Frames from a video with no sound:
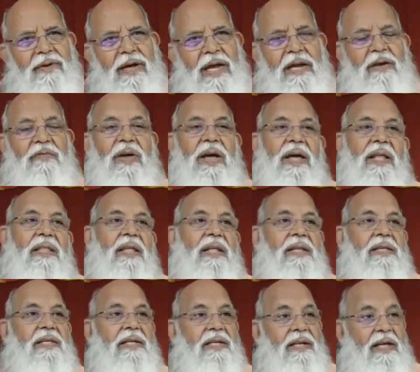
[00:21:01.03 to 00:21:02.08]
And where there
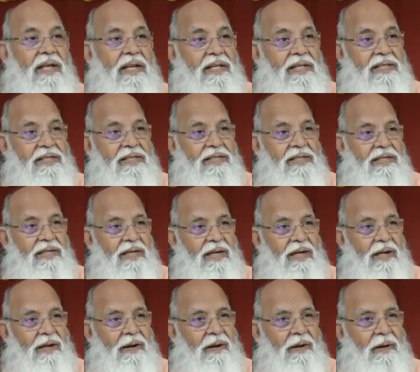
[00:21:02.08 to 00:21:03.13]
is ignorance,
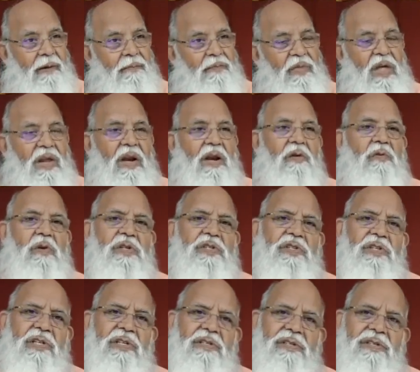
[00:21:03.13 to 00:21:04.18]
there are
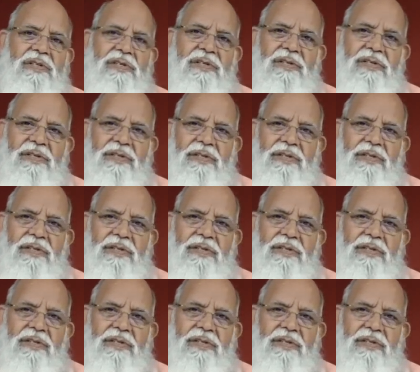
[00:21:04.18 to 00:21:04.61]
questions,